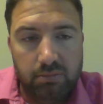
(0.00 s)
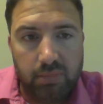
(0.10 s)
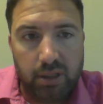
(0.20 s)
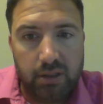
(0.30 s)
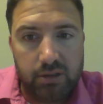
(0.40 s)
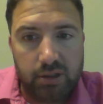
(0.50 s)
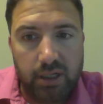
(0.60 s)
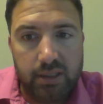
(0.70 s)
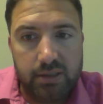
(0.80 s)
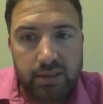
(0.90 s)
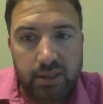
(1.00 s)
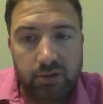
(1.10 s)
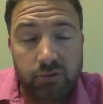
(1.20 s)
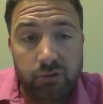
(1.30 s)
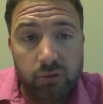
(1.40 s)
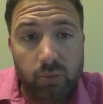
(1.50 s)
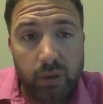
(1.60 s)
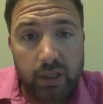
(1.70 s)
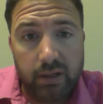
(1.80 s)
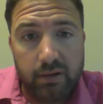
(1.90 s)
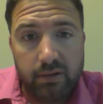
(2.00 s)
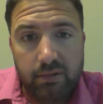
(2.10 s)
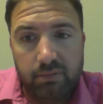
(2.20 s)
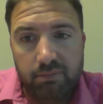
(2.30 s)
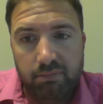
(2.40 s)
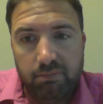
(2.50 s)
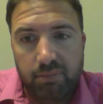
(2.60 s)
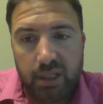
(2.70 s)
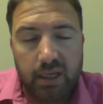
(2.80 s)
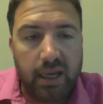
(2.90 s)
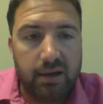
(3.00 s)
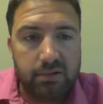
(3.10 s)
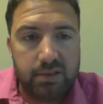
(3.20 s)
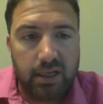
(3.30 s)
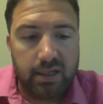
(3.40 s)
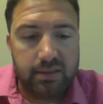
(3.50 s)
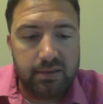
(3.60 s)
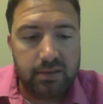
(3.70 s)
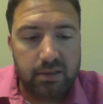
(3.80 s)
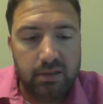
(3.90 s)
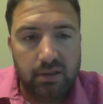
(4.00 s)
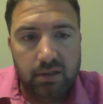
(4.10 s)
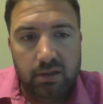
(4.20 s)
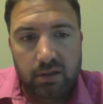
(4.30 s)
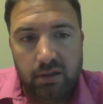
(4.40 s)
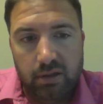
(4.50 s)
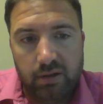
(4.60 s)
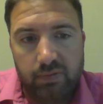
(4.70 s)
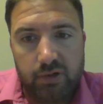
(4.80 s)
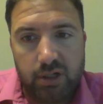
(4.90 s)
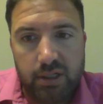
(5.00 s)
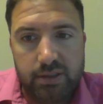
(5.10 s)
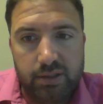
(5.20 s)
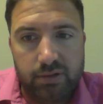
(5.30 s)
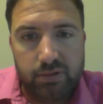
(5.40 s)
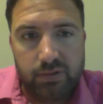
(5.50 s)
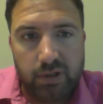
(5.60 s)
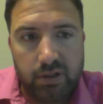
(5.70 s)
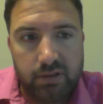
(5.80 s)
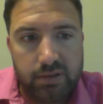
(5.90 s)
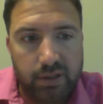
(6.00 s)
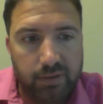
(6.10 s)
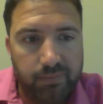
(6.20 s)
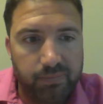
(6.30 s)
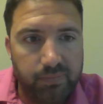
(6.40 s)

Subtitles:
the trades that you do win being outsized of the trades that you lose on. So